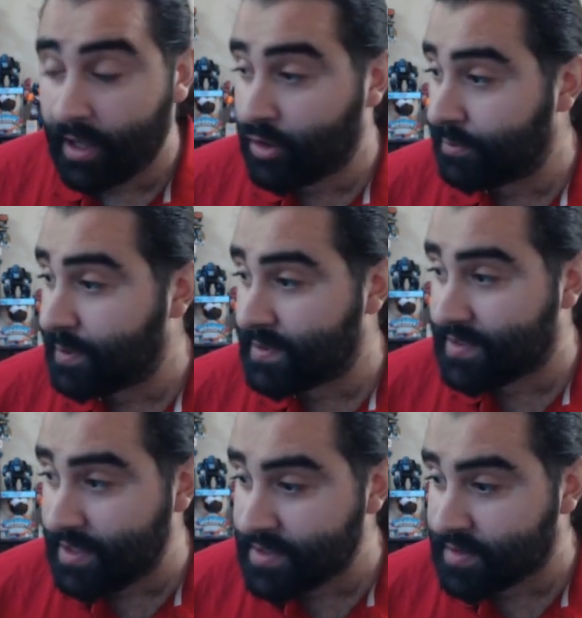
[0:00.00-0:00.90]
It could be a
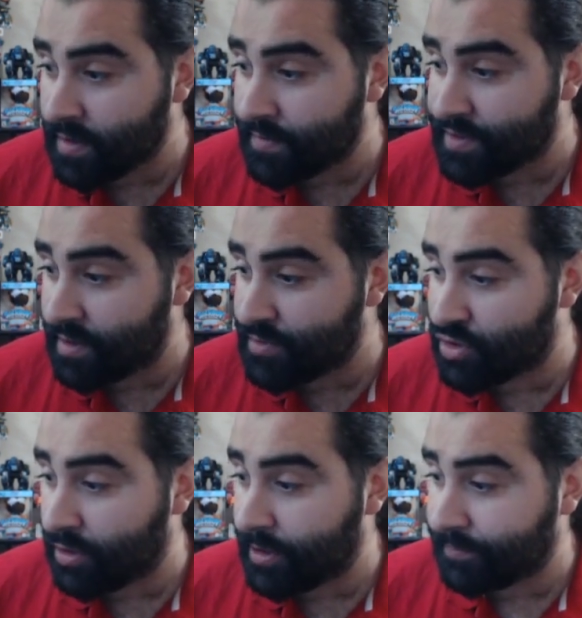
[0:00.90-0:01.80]
teaser of some
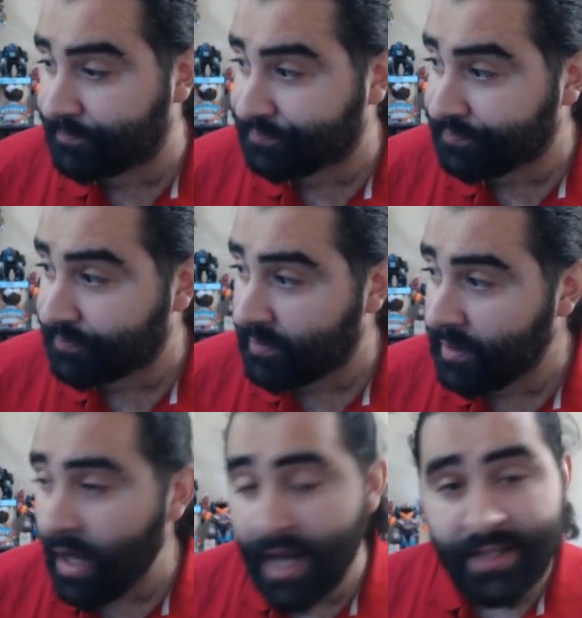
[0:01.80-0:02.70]
sort.
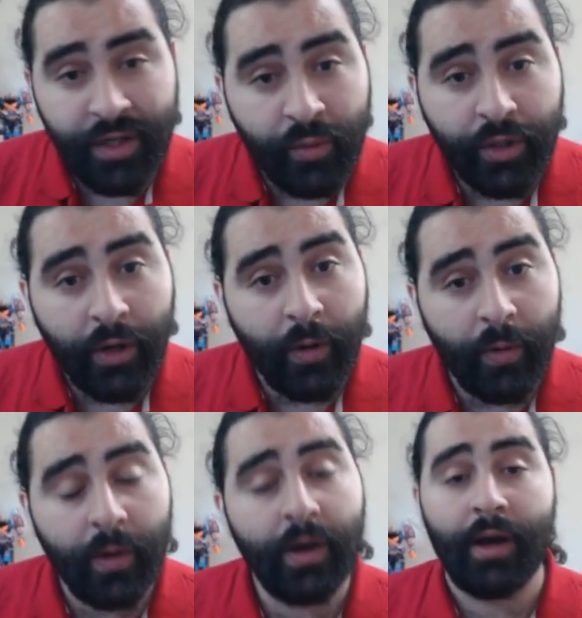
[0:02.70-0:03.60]
I don't
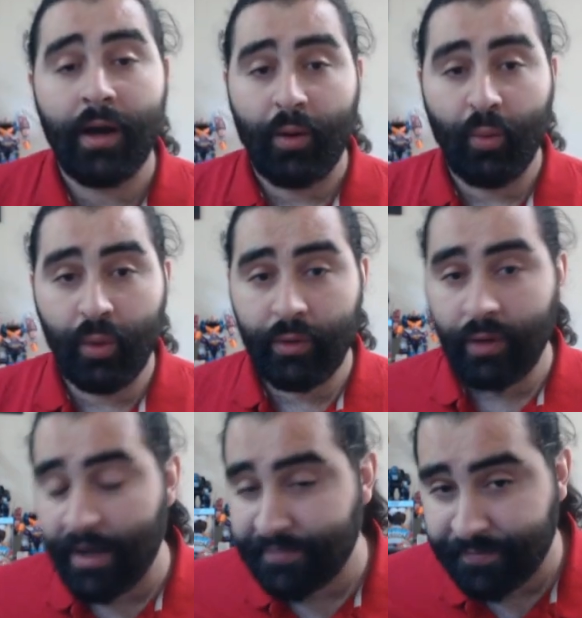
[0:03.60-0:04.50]
know. We
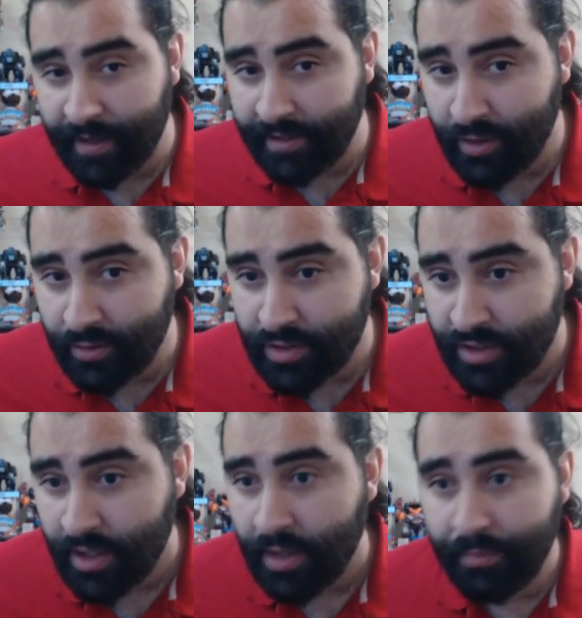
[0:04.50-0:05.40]
will have to find out.
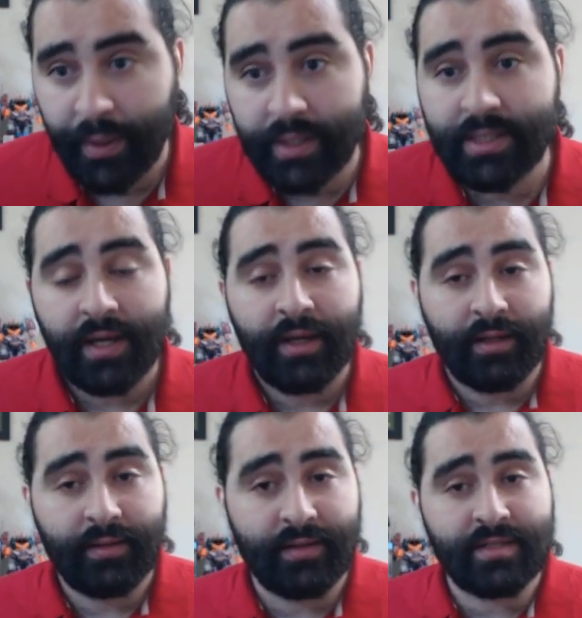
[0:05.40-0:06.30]
But
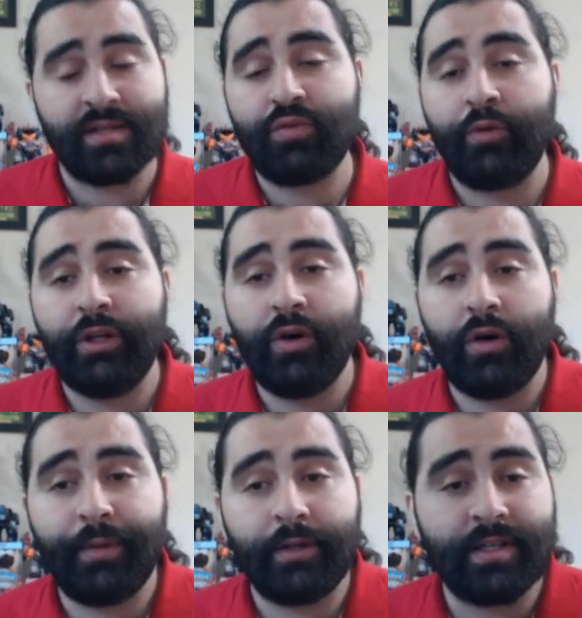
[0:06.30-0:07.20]
this is what we
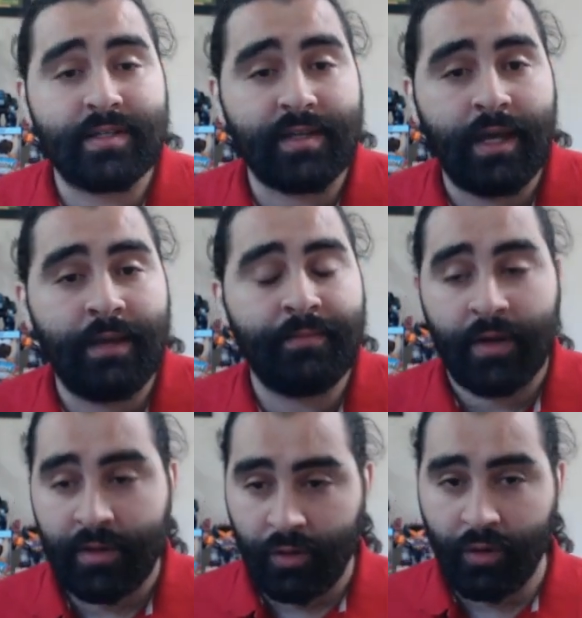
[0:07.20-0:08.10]
know about this
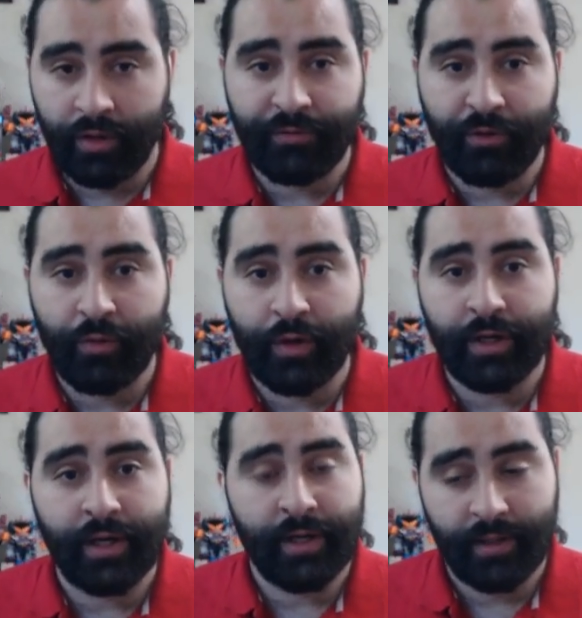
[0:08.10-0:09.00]
game going
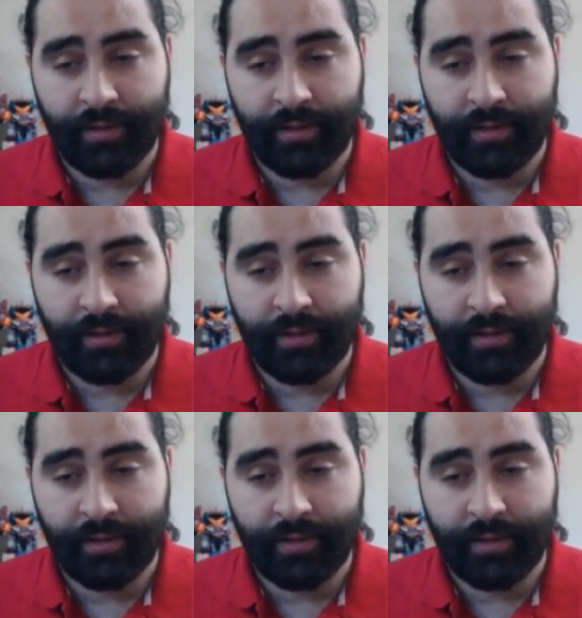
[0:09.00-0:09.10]
forward.